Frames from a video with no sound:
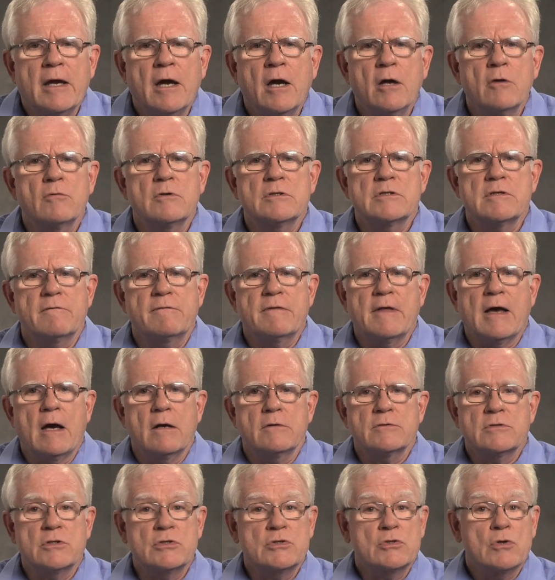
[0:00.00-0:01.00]
hundreds of
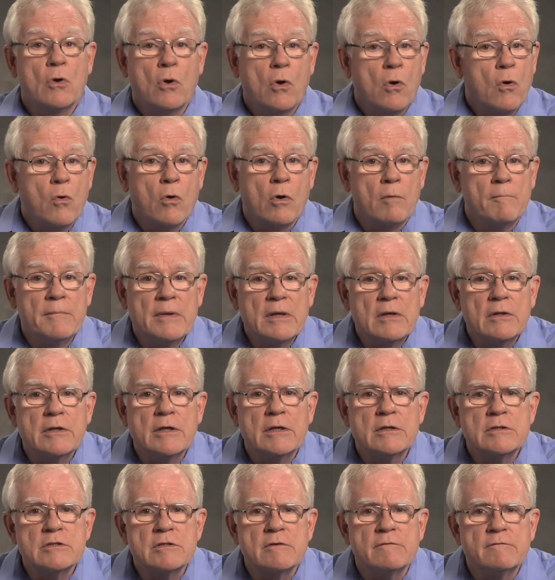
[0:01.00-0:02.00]
thousands or
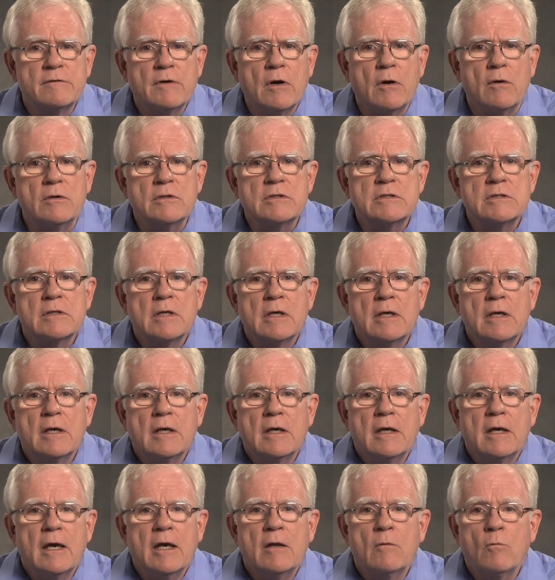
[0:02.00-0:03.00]
millions of votes,
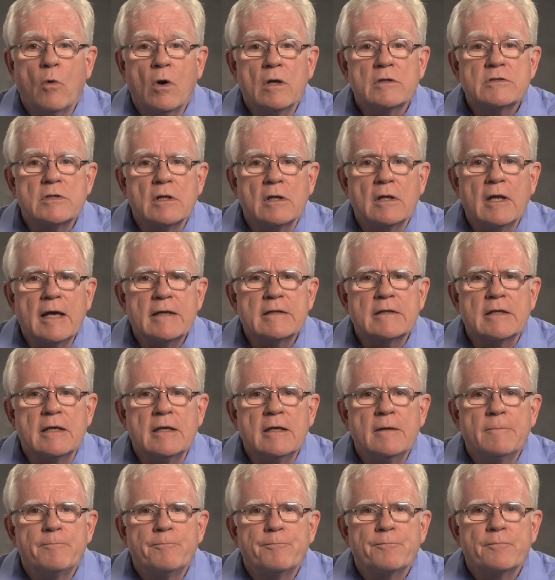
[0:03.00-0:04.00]
and once
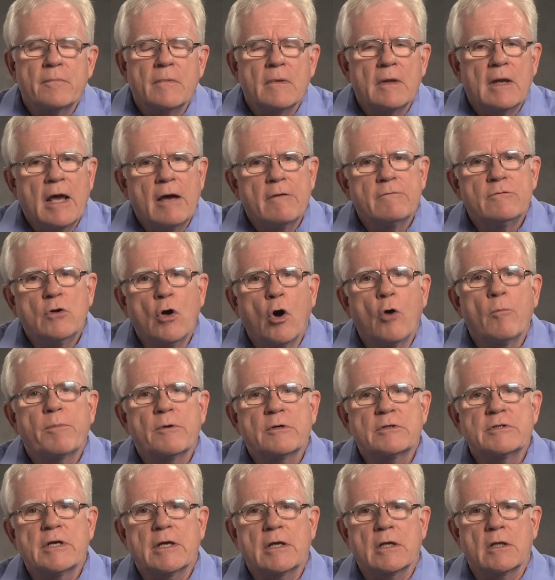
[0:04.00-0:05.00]
elected, have no
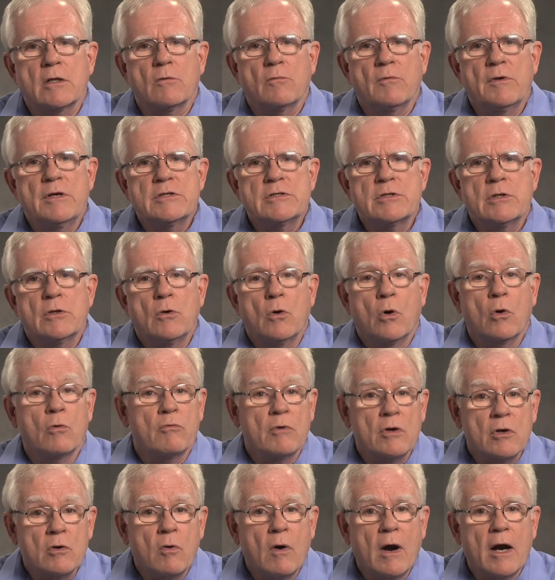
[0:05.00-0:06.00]
particular reason or
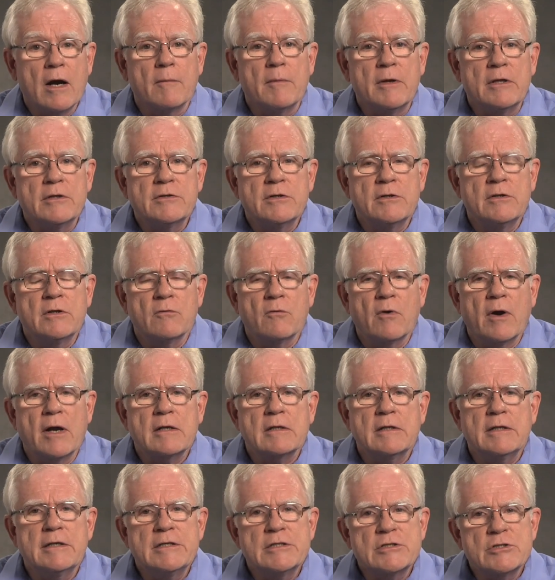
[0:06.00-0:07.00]
requirement to
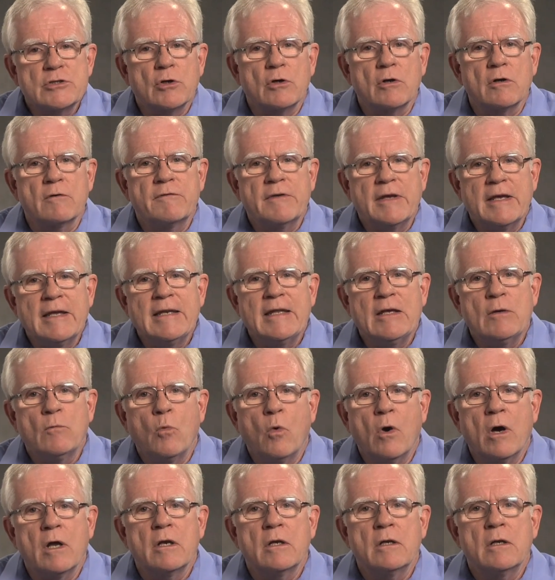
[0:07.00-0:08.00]
directly serve any
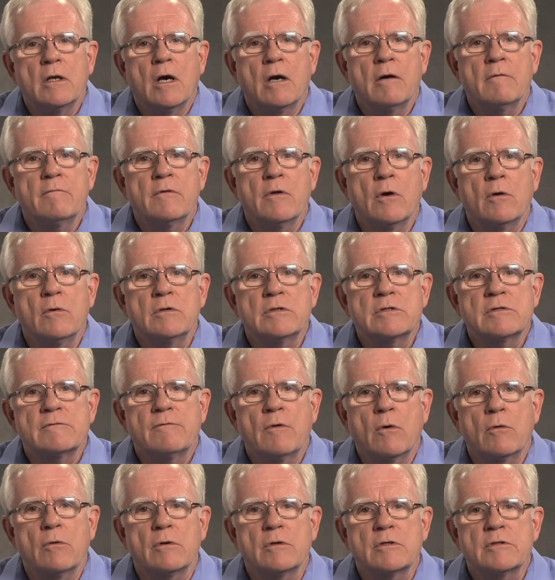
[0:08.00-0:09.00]
one of those
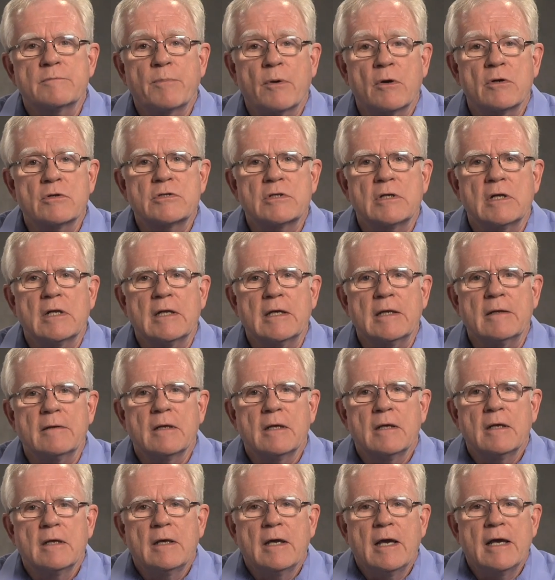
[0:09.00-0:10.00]
voters personally
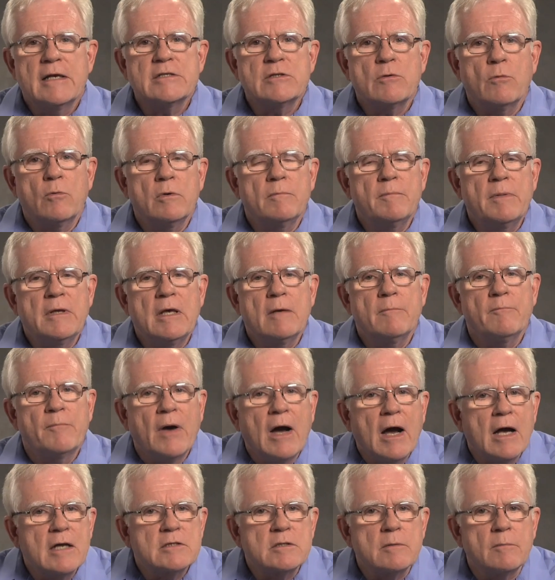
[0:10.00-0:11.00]
as it would be
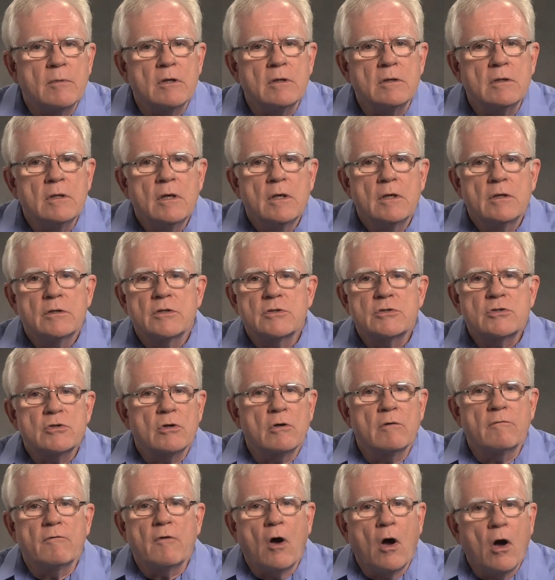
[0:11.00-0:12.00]
impossible to
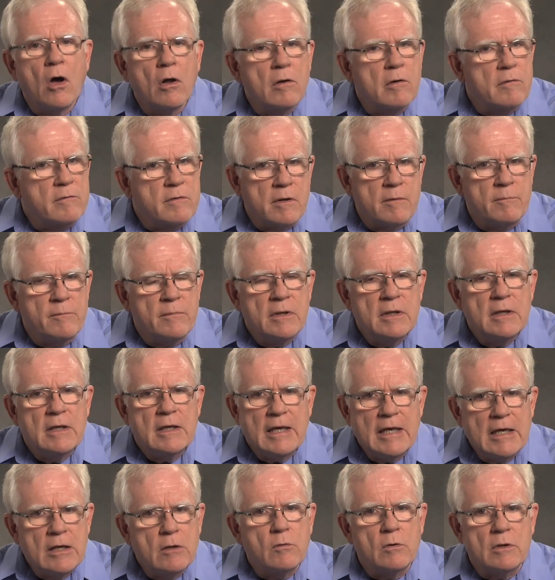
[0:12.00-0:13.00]
serve all of them
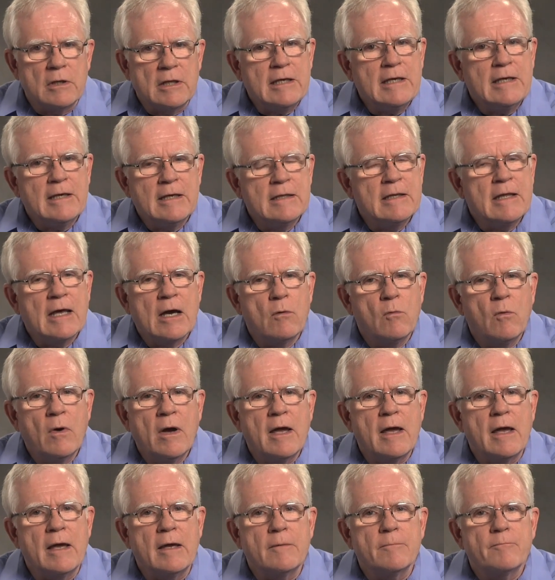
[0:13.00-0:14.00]
equally in that
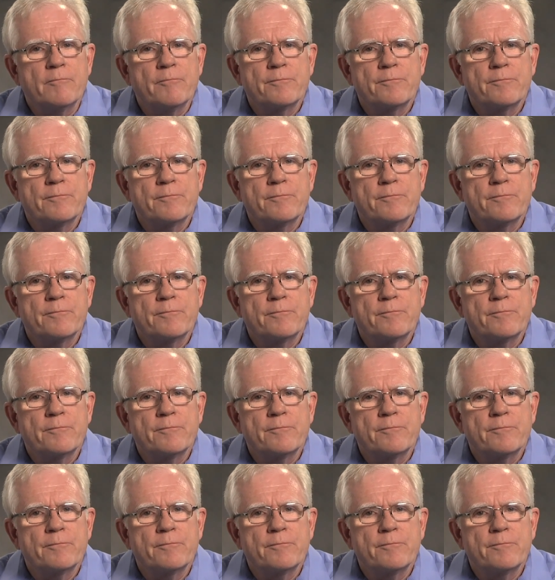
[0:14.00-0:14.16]
way.